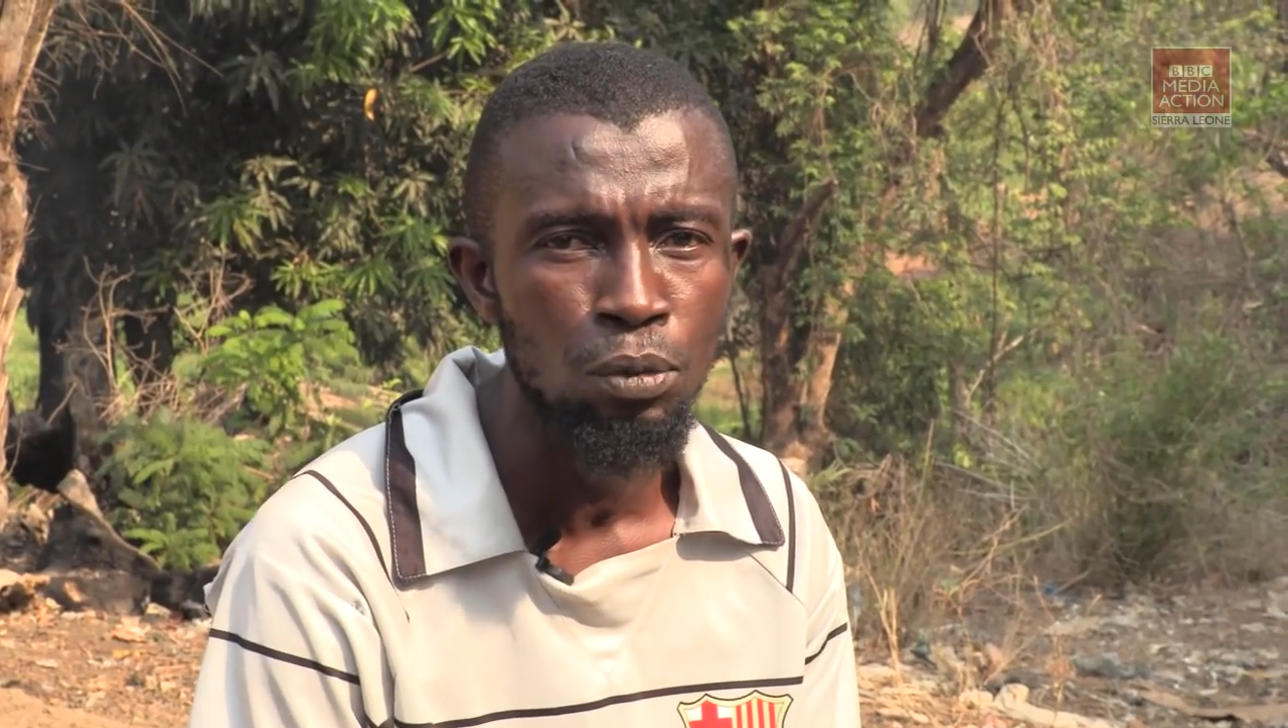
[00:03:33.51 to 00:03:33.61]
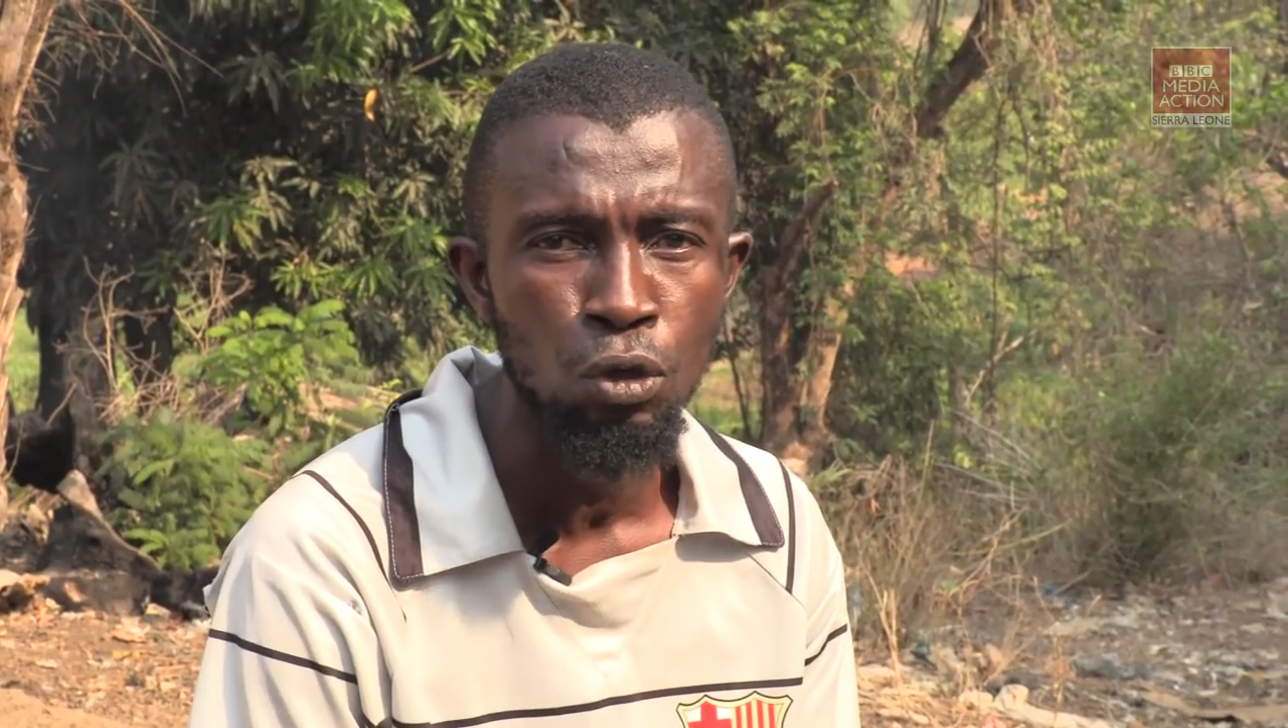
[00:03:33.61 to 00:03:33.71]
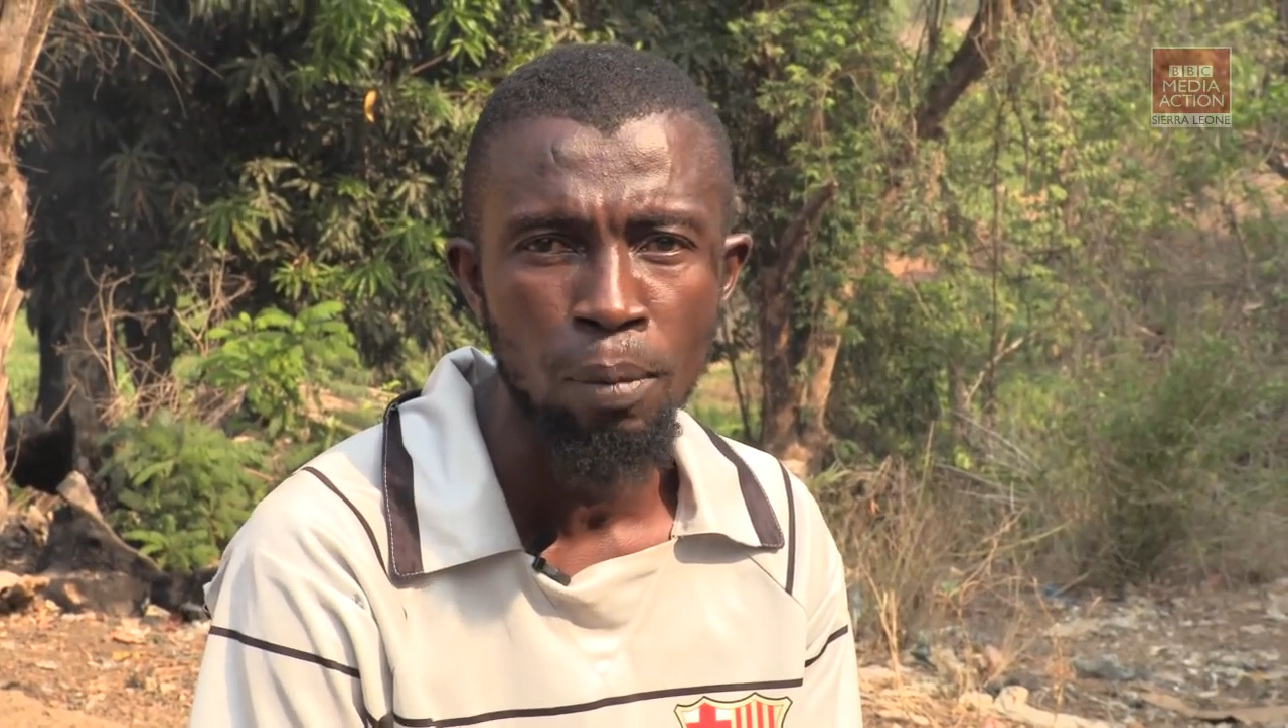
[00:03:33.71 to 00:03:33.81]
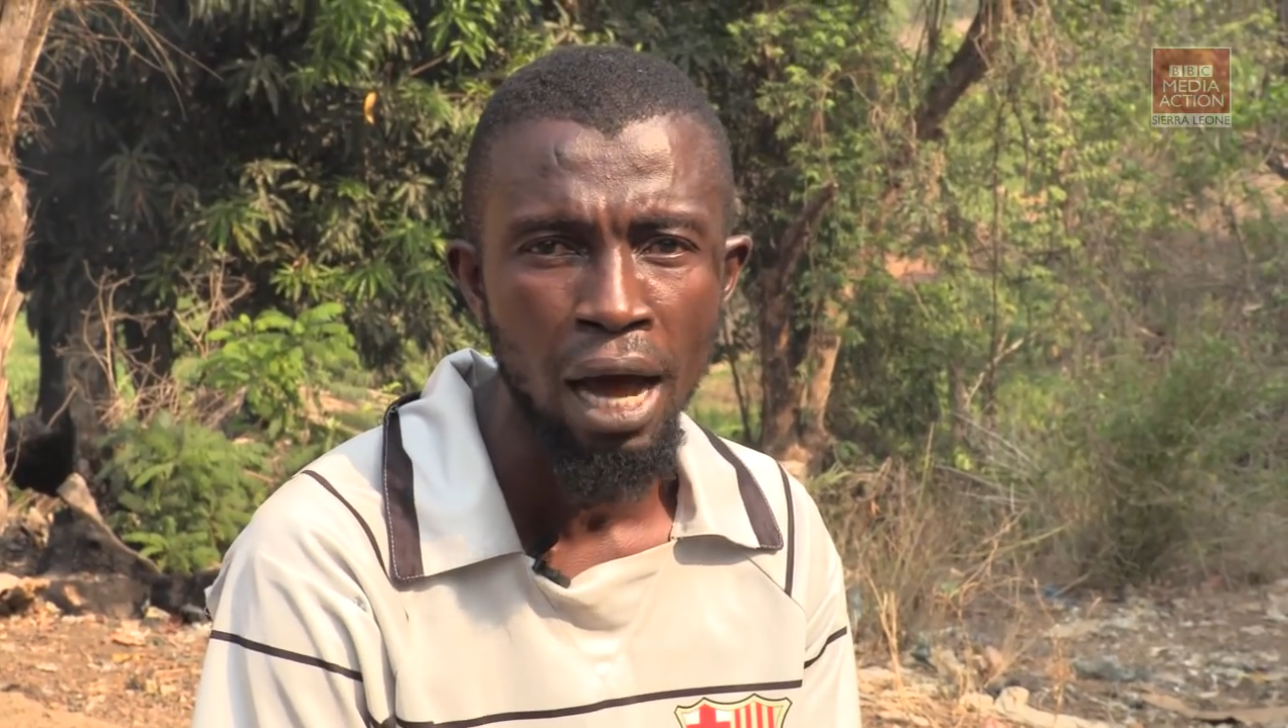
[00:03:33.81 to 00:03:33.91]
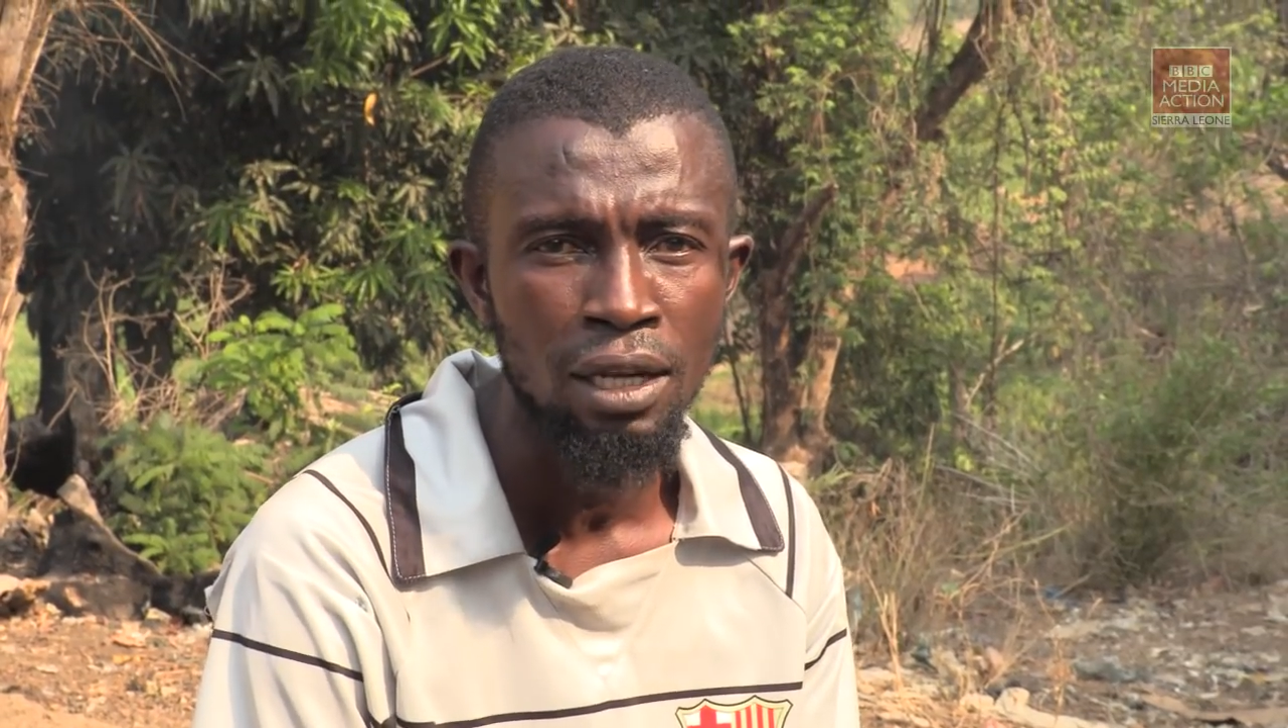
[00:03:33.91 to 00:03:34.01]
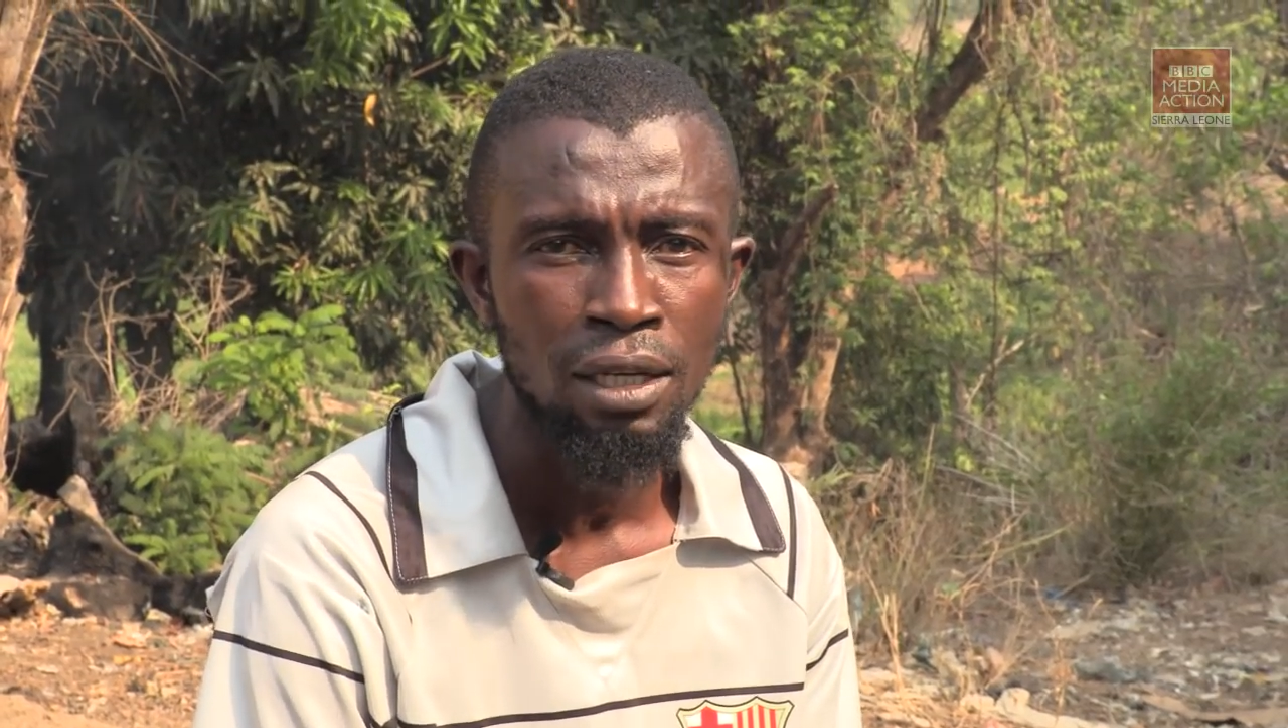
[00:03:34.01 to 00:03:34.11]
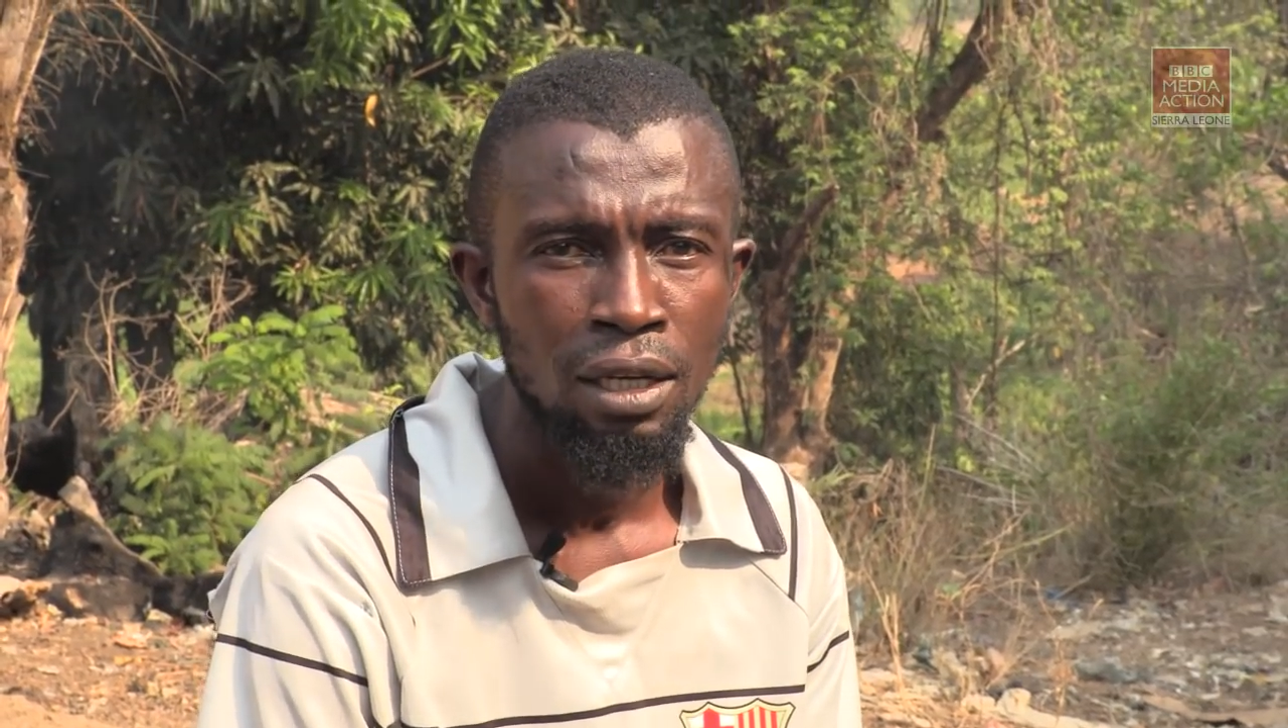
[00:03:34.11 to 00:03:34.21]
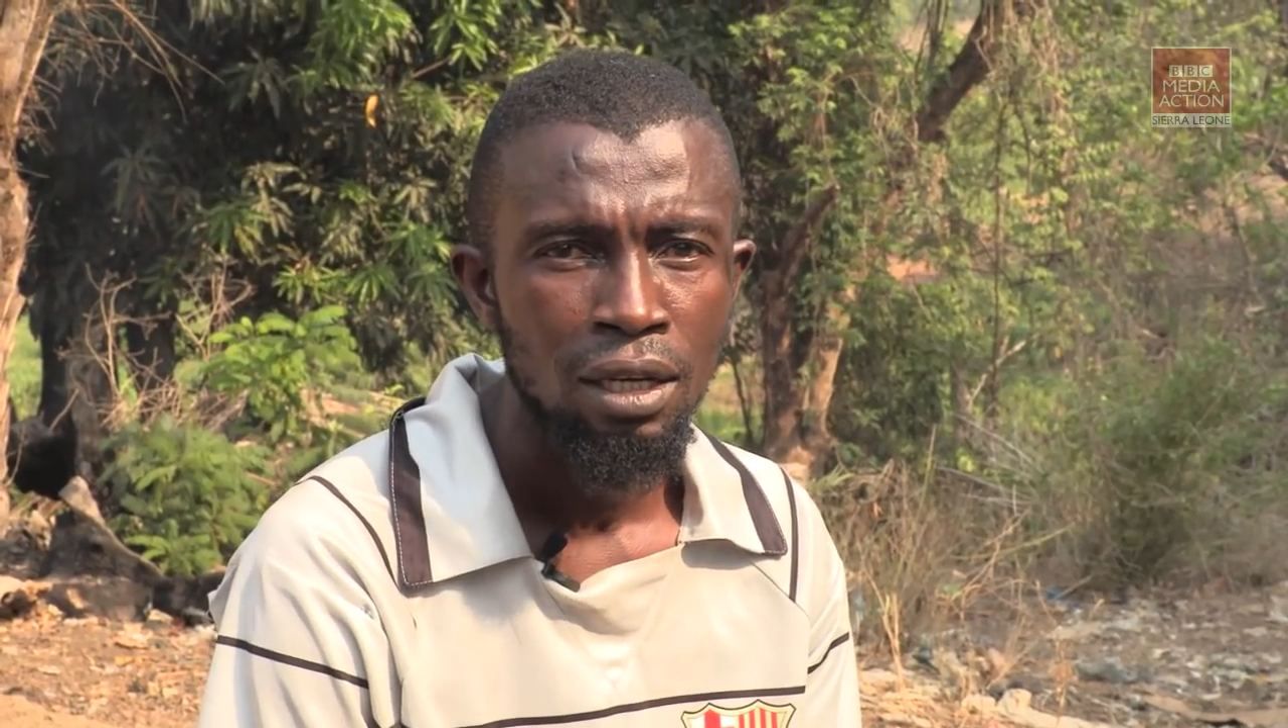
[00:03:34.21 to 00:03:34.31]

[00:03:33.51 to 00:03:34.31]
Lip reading: me woman.